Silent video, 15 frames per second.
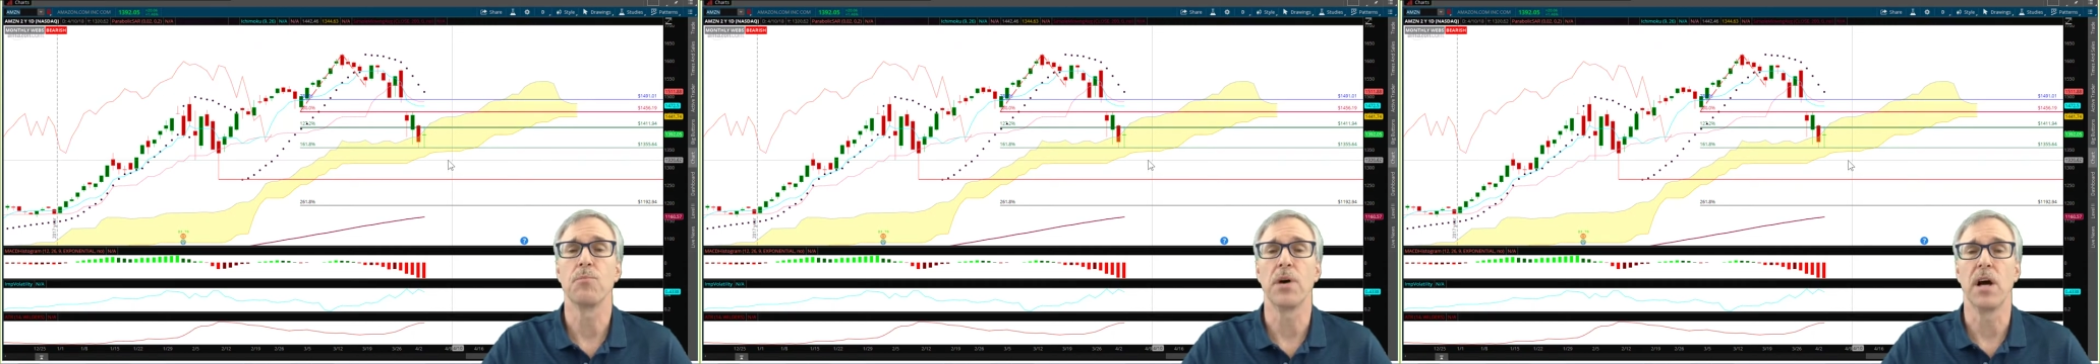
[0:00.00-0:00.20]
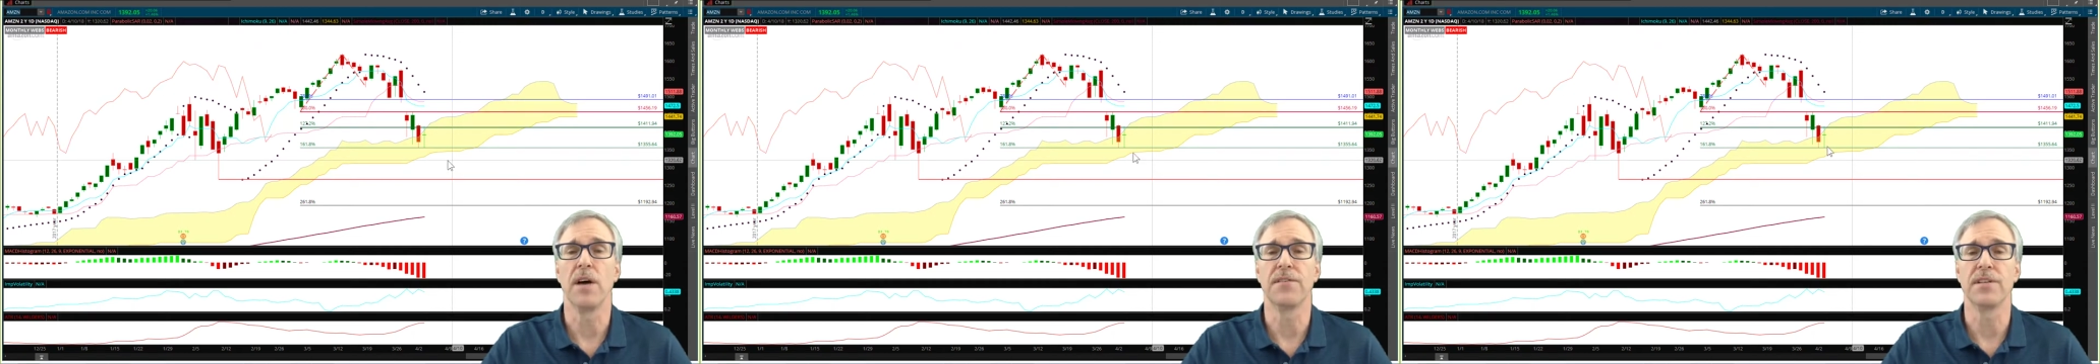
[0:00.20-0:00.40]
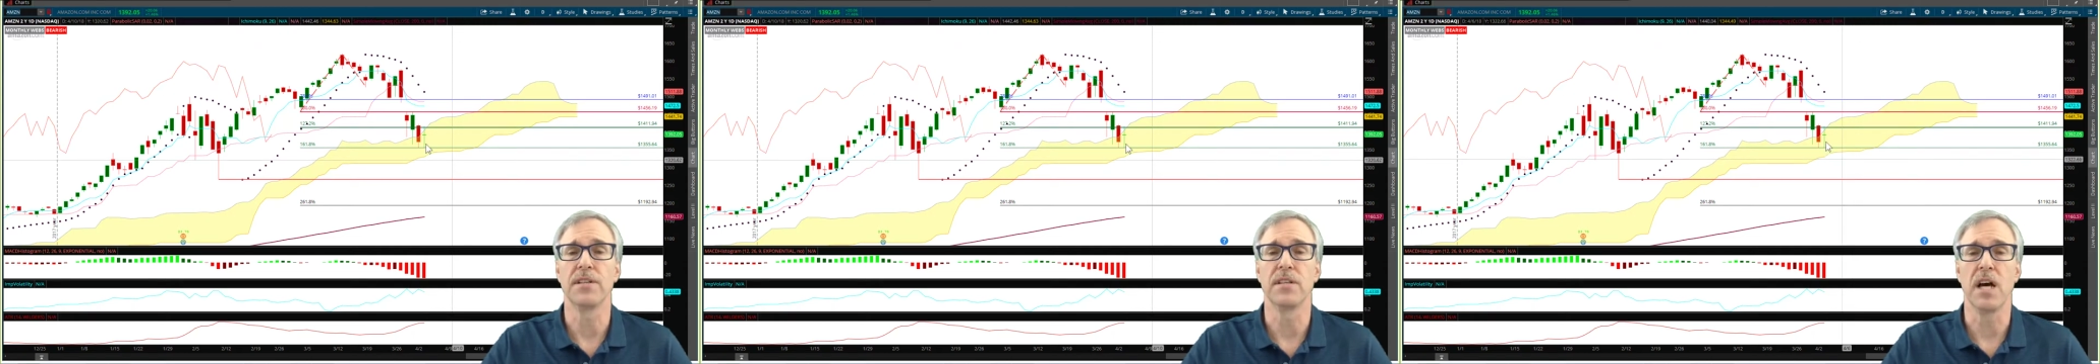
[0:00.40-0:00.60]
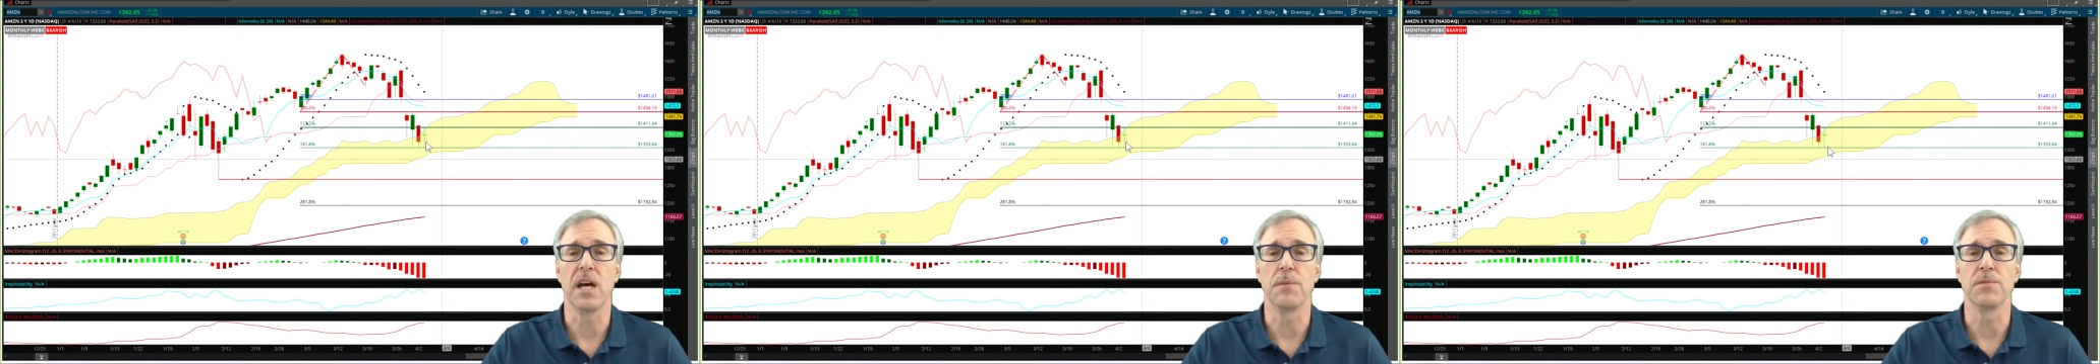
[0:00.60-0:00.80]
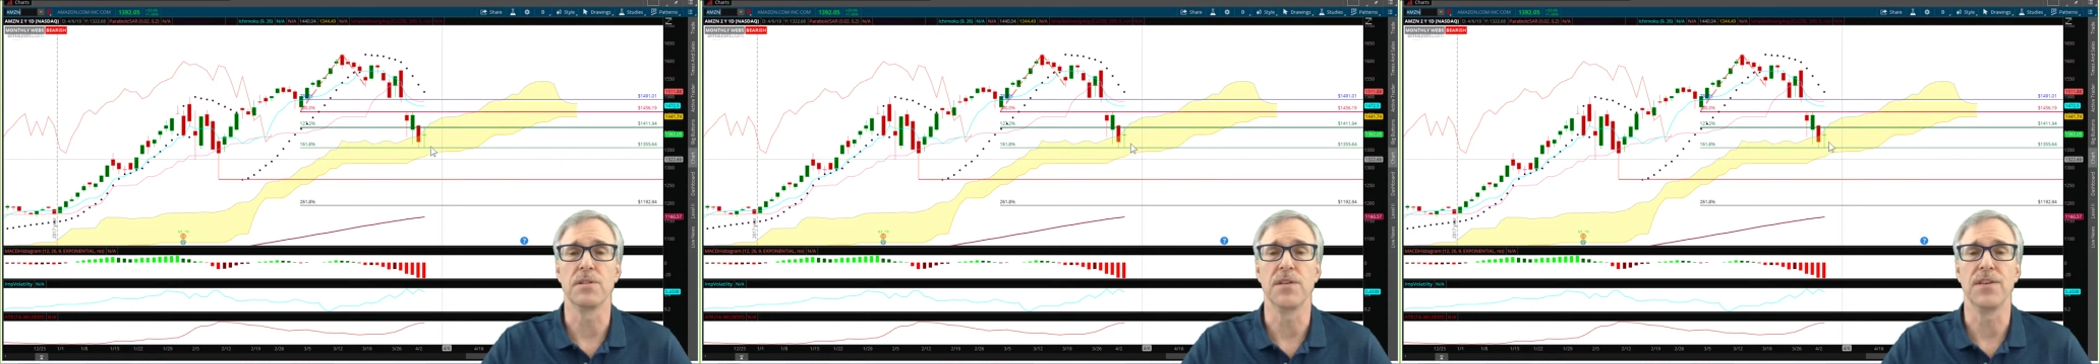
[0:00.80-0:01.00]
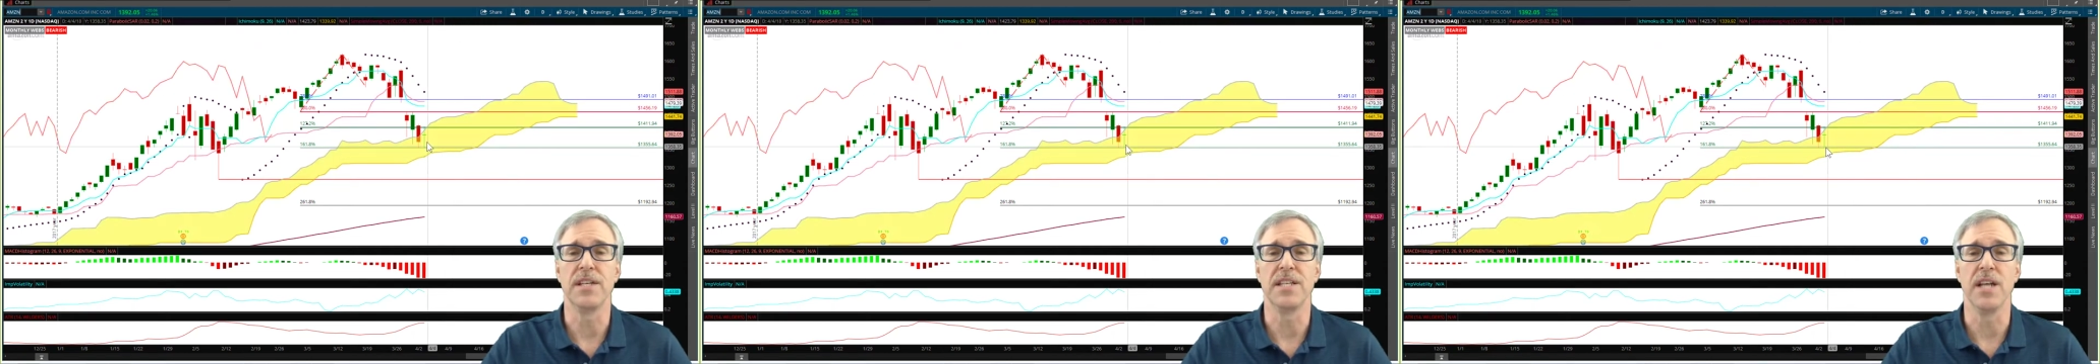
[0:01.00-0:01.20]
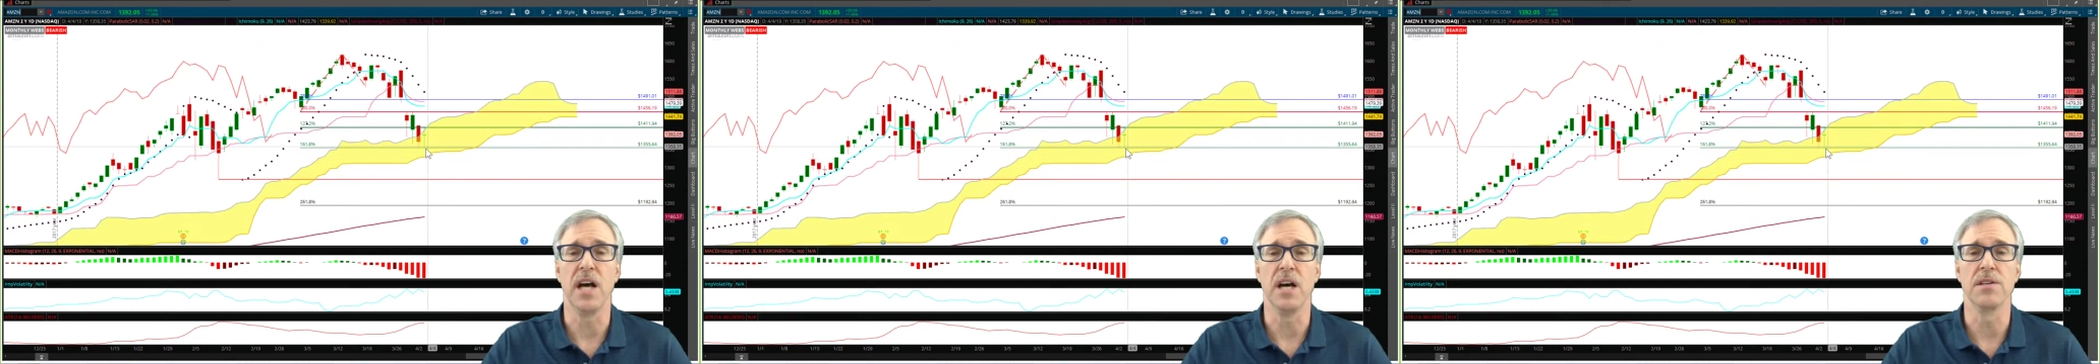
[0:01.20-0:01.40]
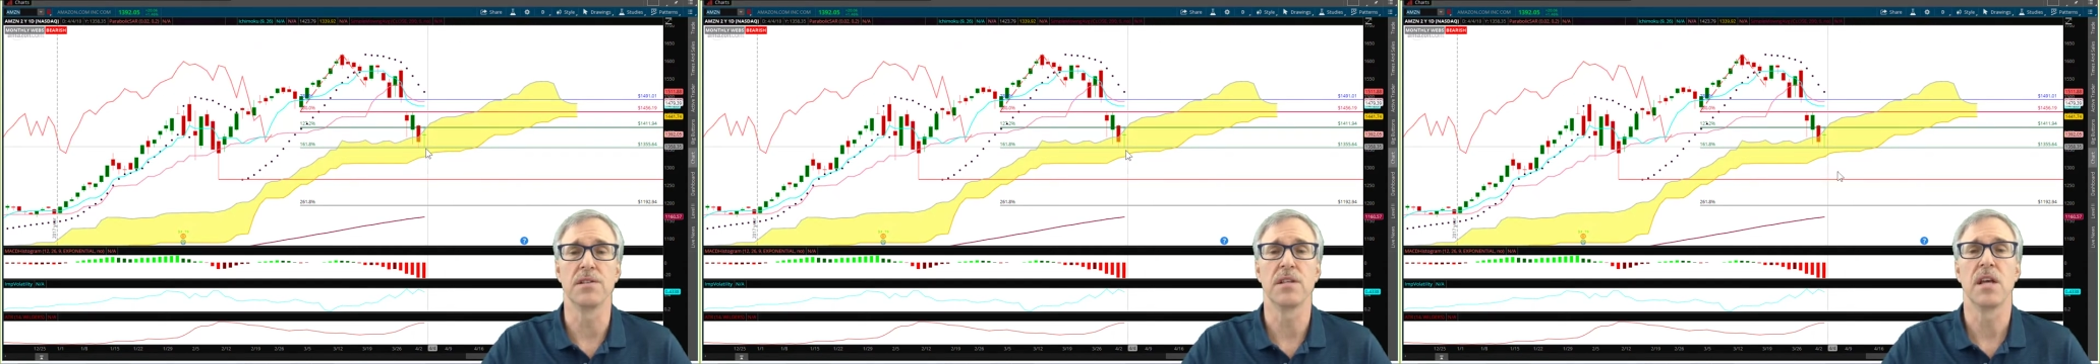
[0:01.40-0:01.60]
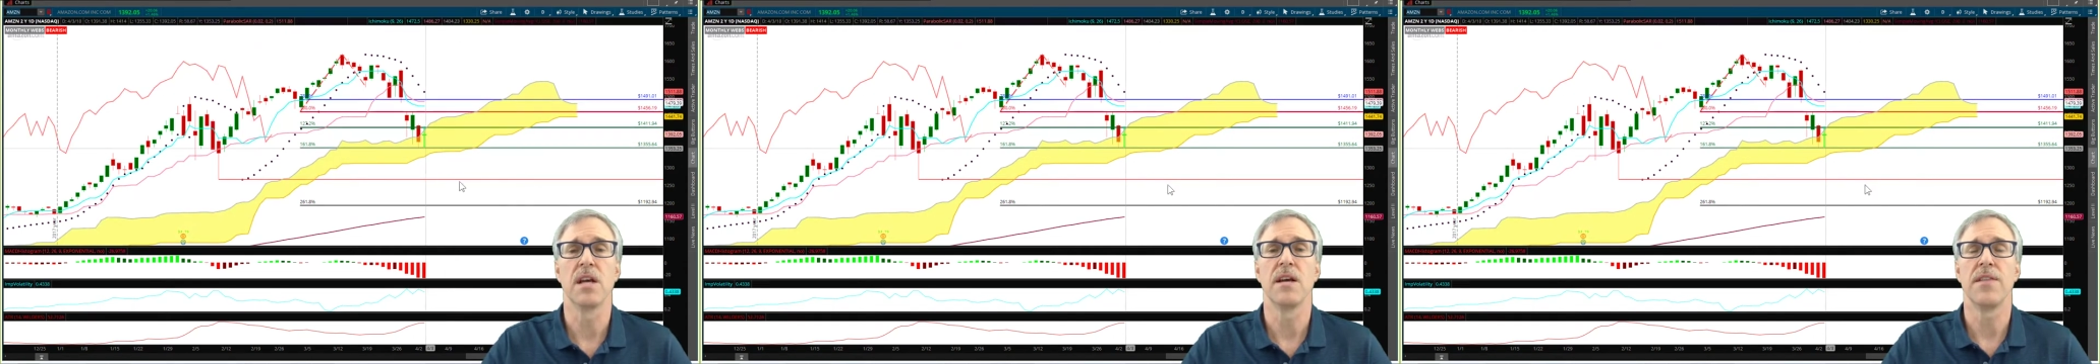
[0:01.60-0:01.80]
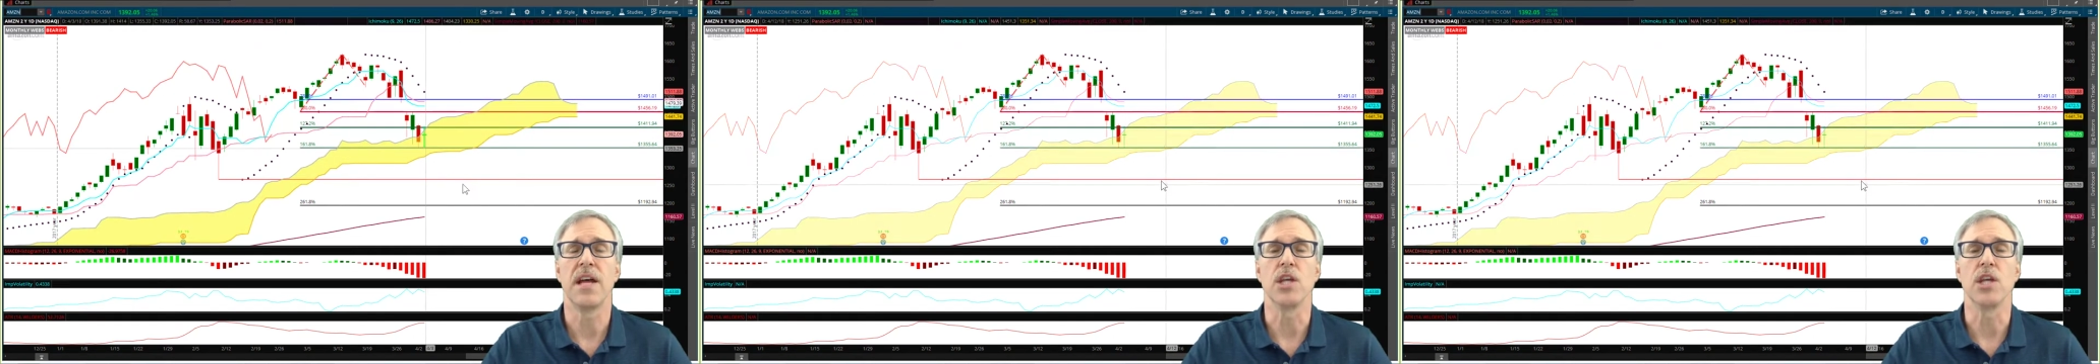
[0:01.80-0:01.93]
but oftentimes if it does,